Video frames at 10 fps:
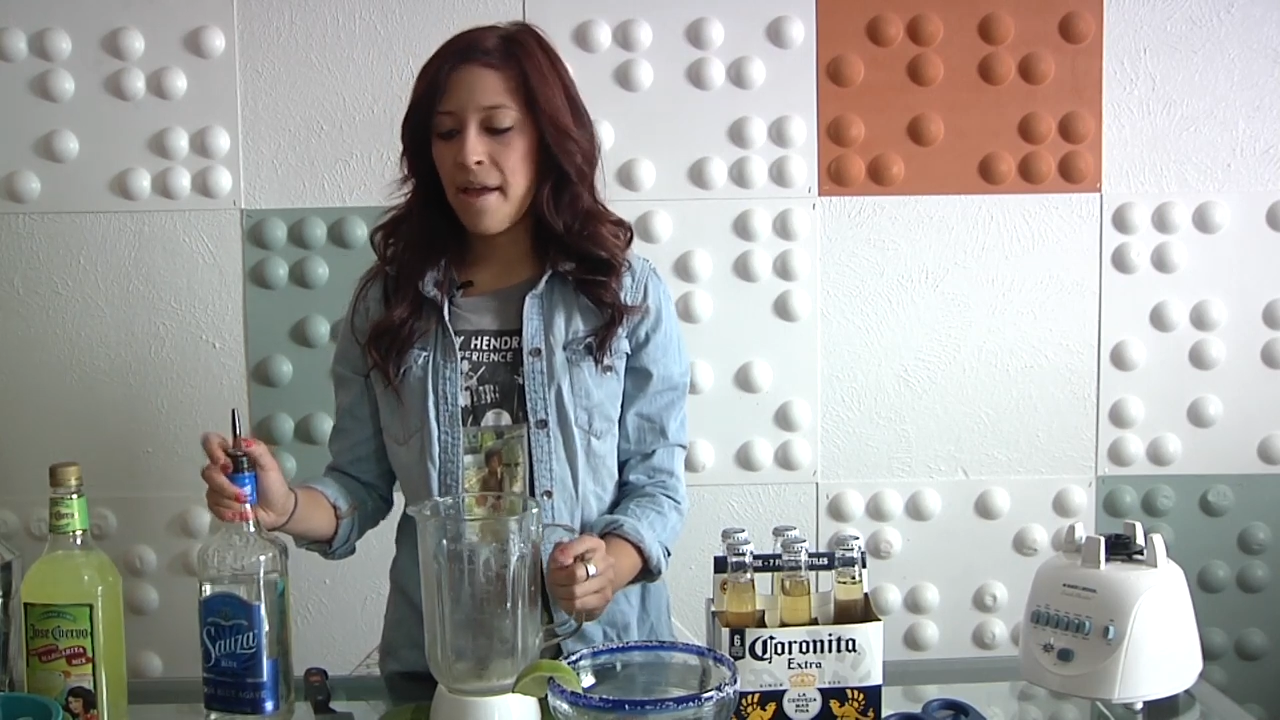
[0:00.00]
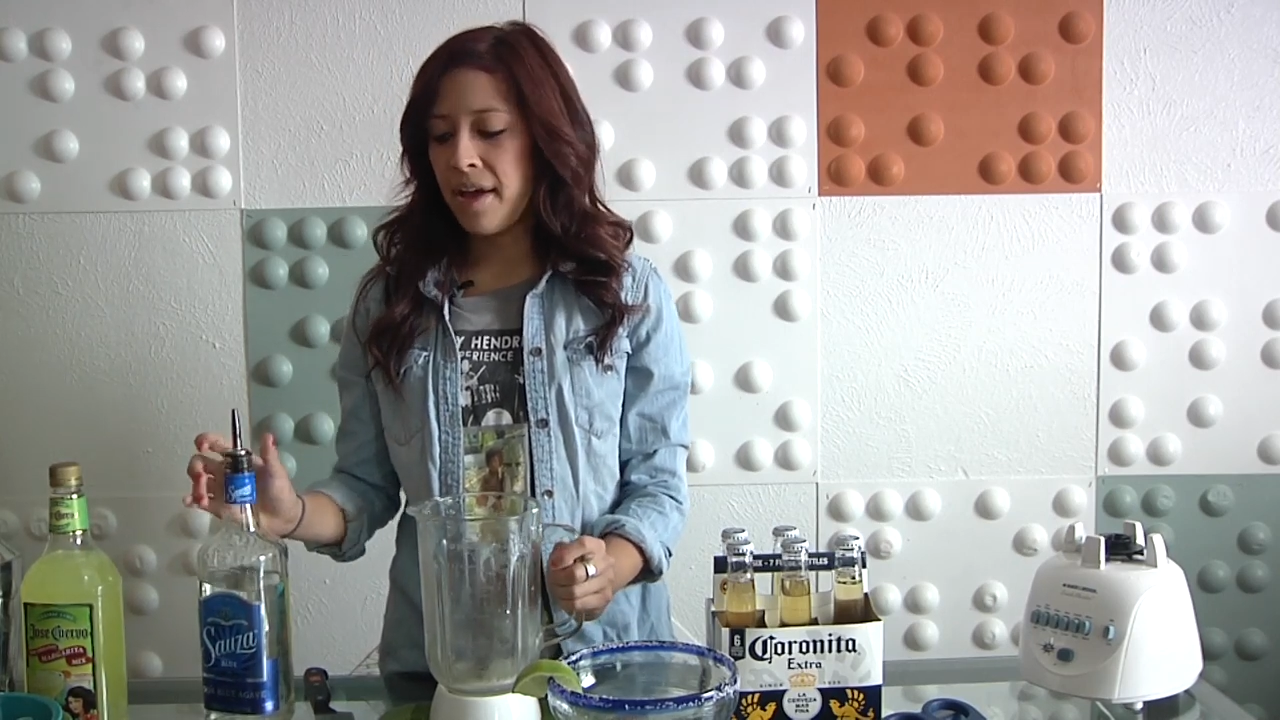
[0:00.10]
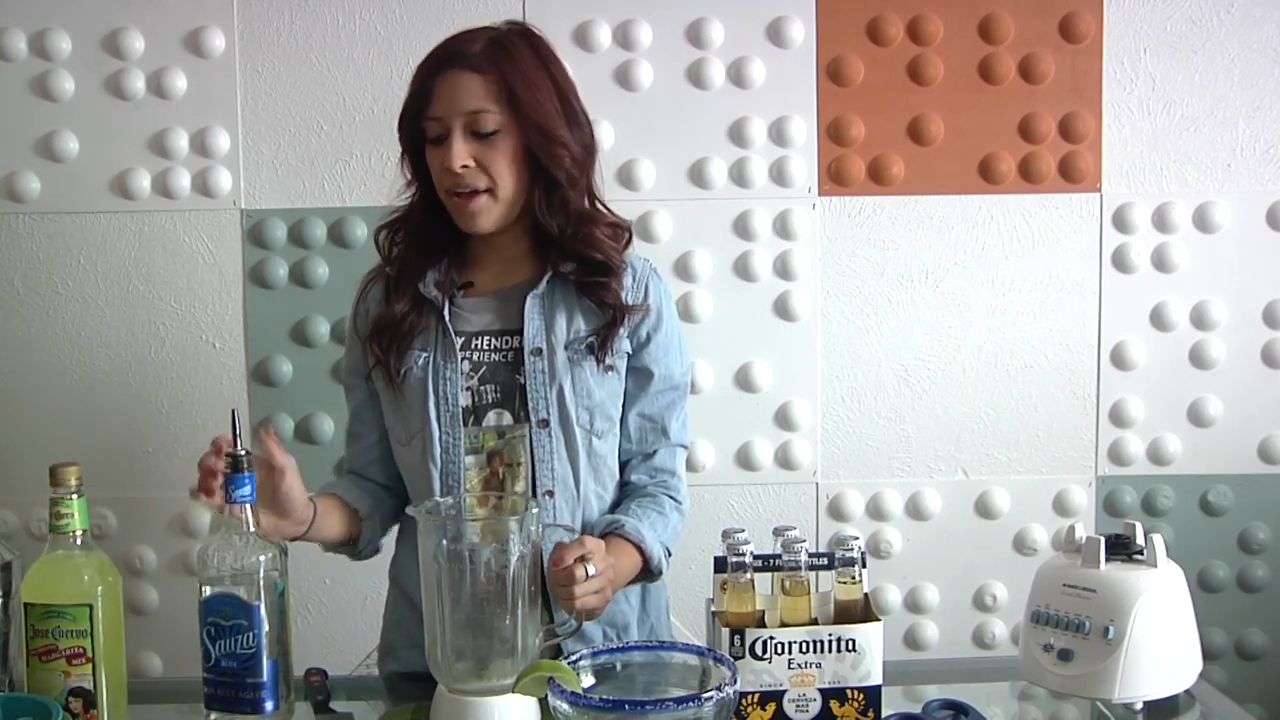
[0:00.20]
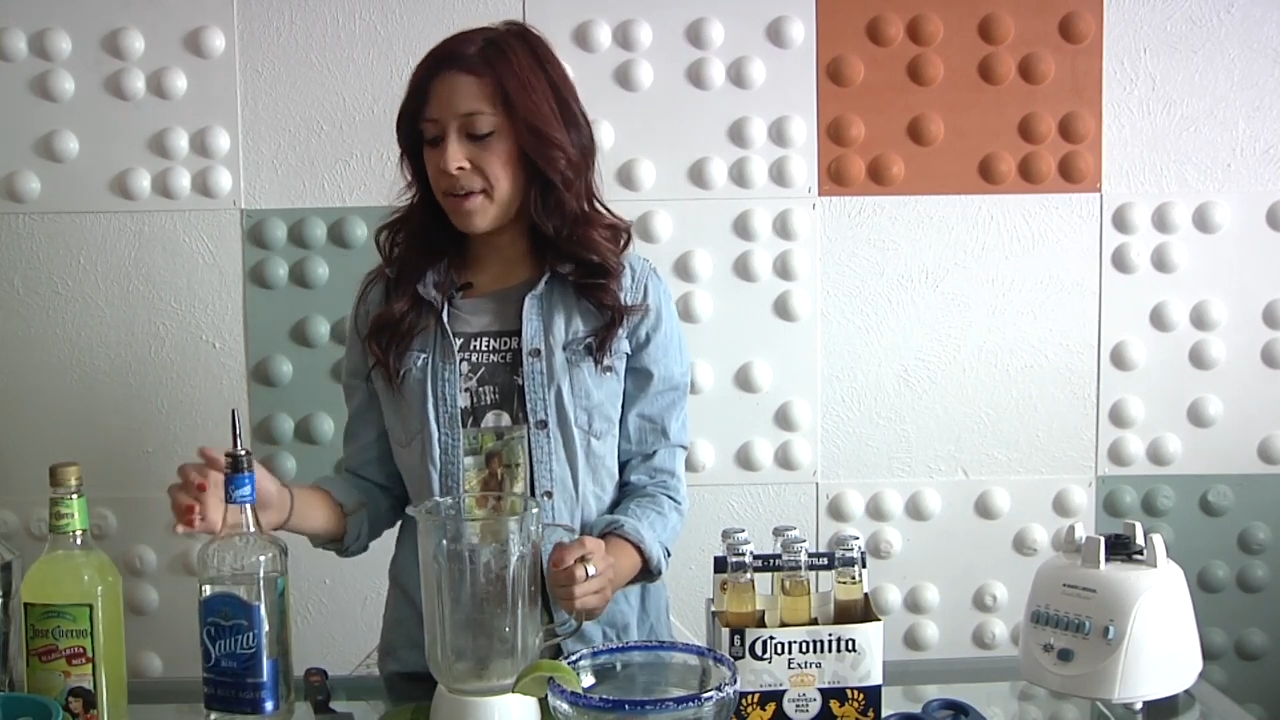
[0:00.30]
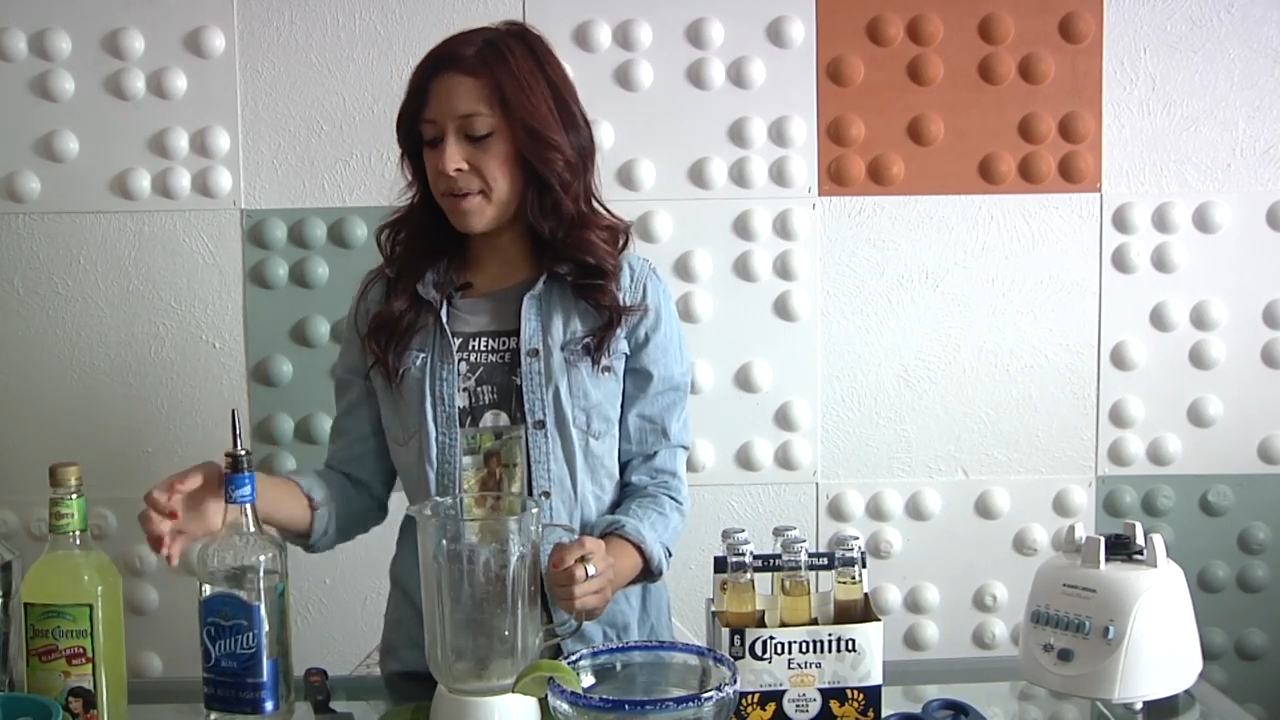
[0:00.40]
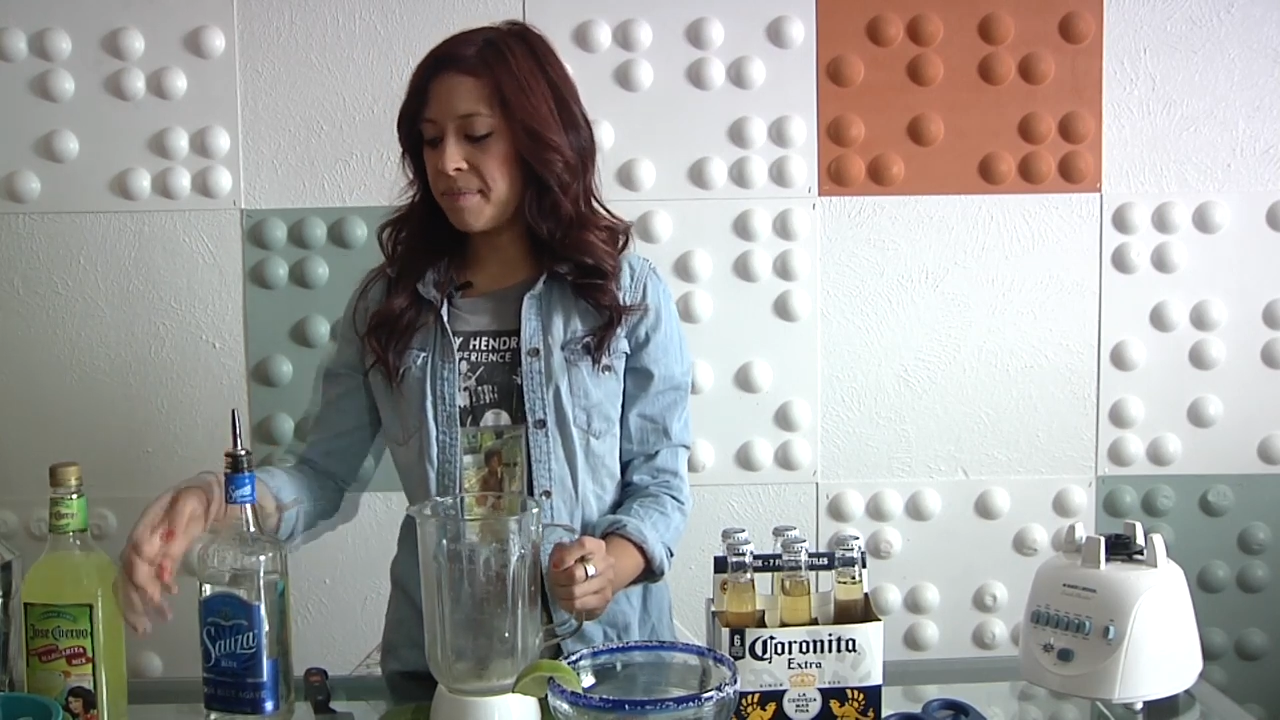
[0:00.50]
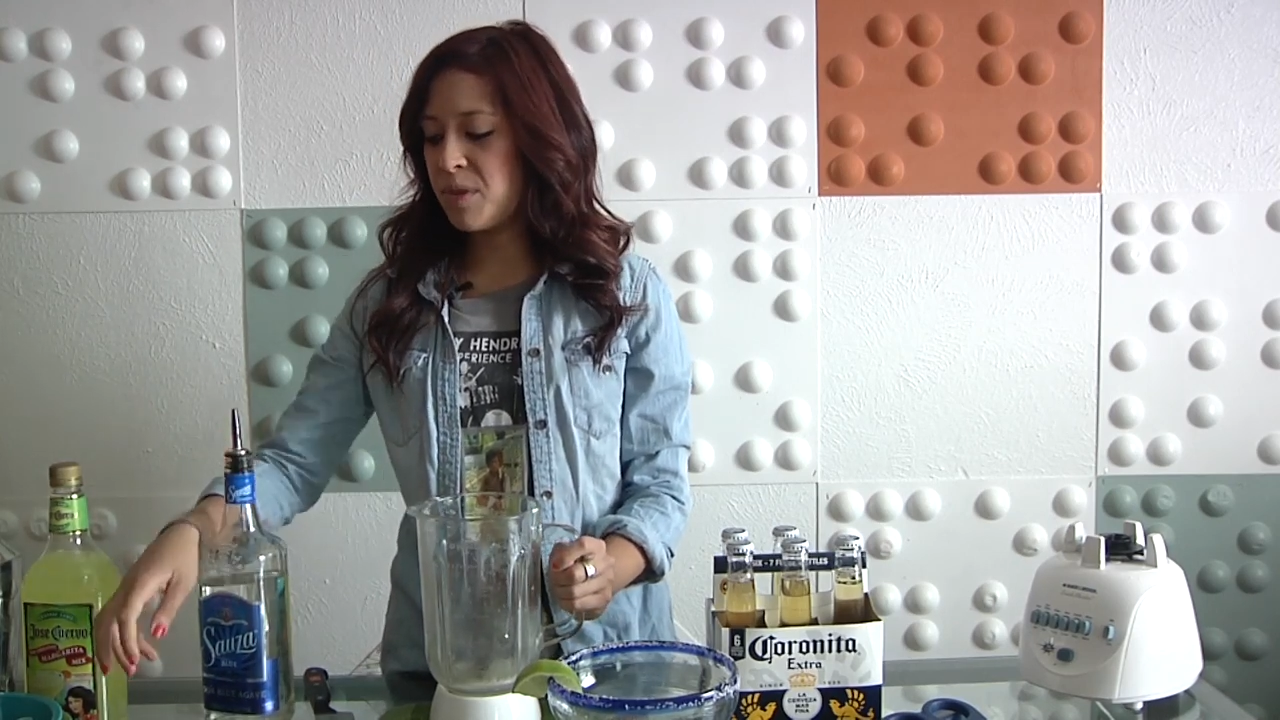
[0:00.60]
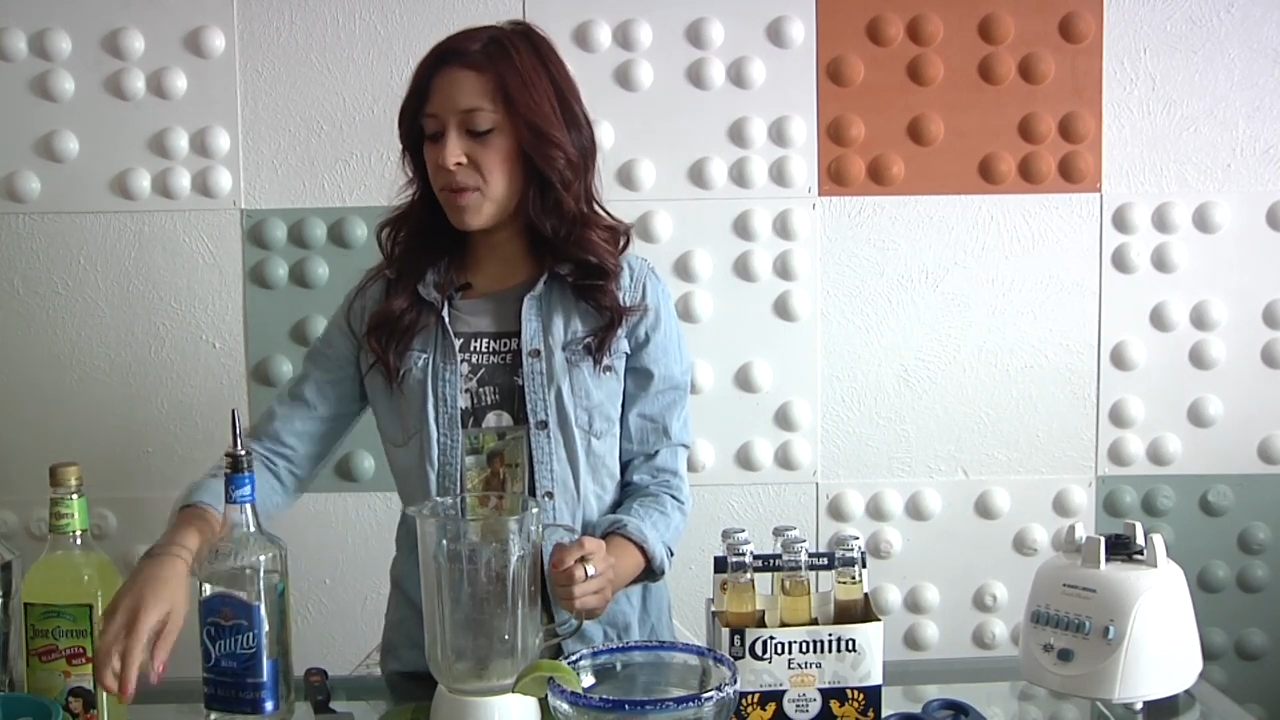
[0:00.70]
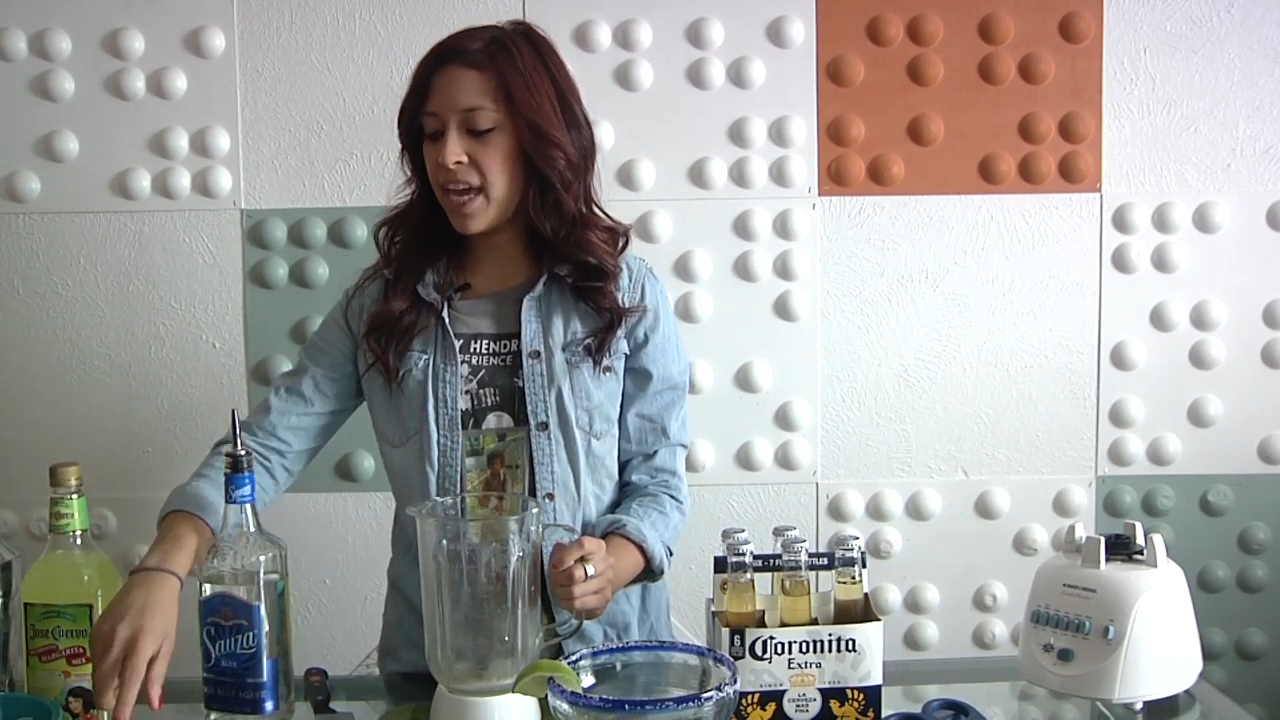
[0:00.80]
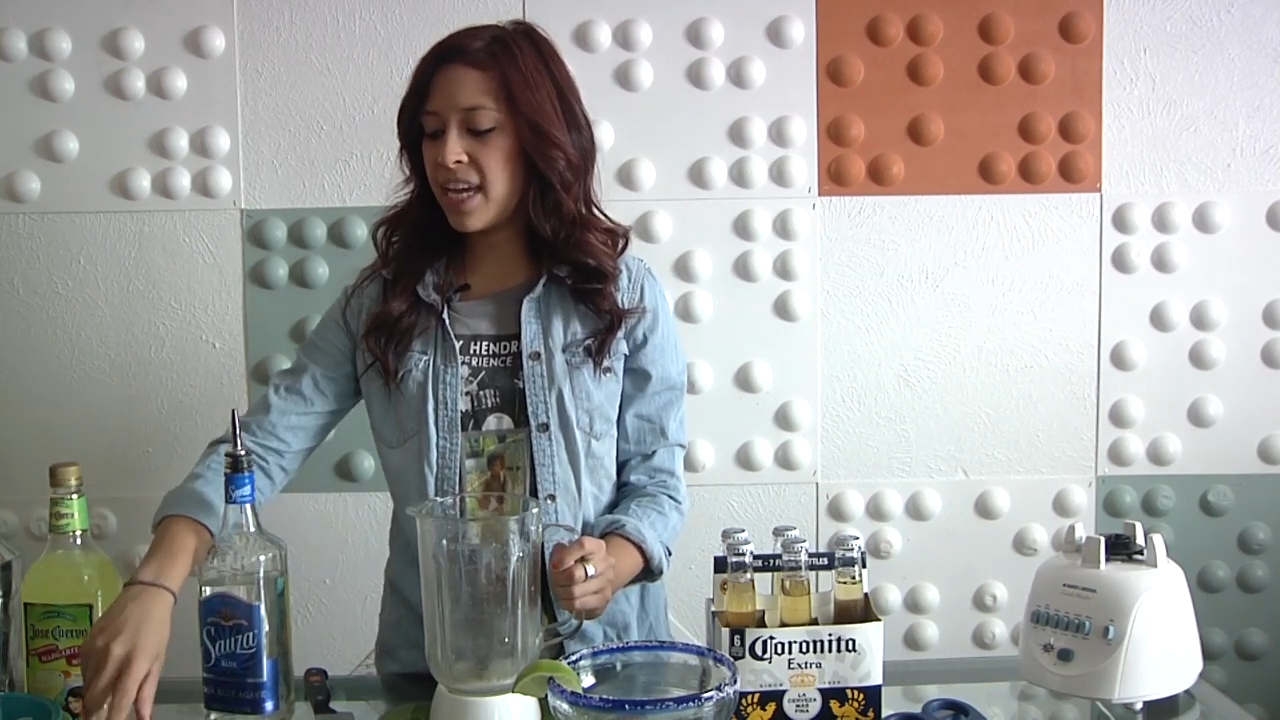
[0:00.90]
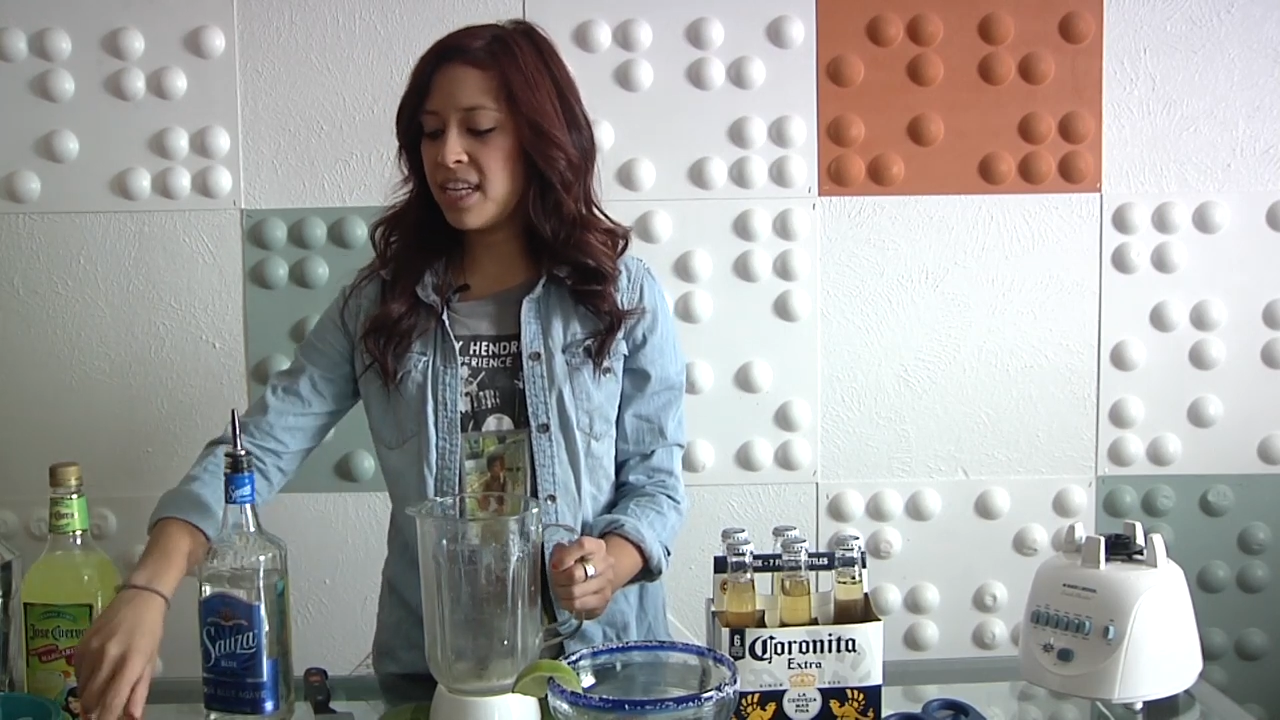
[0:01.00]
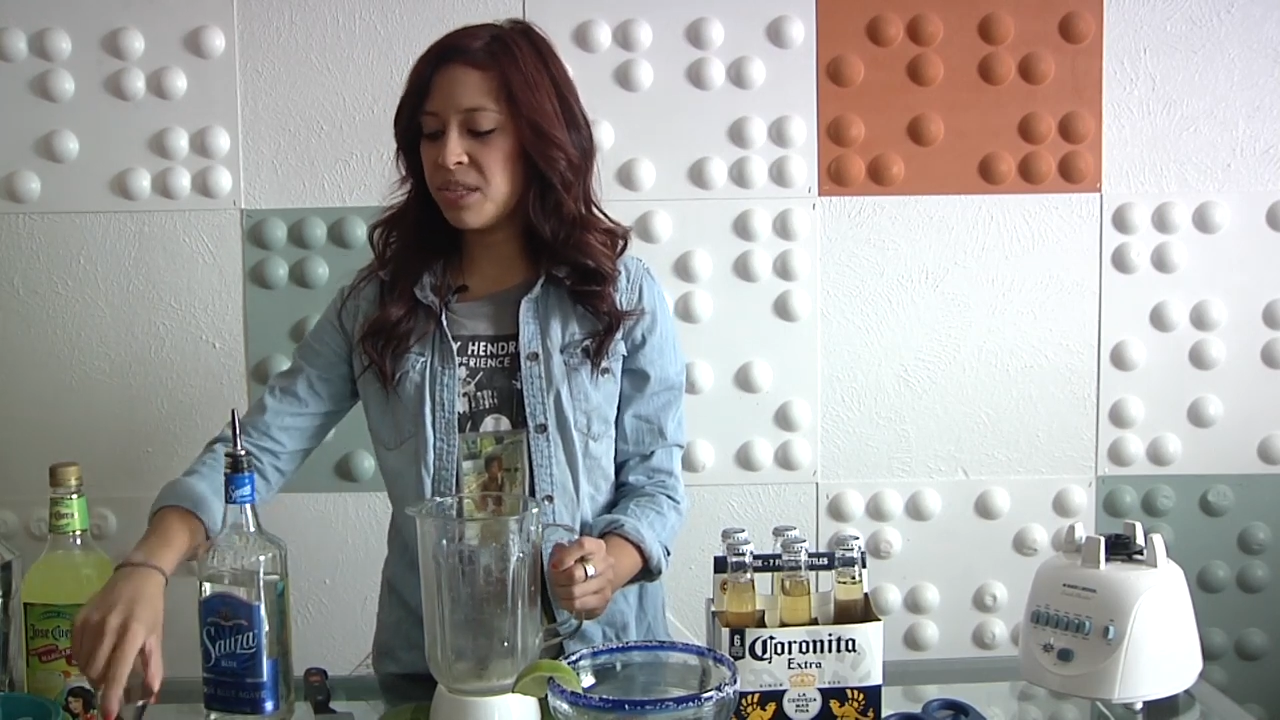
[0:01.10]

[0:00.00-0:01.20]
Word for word: Um, you can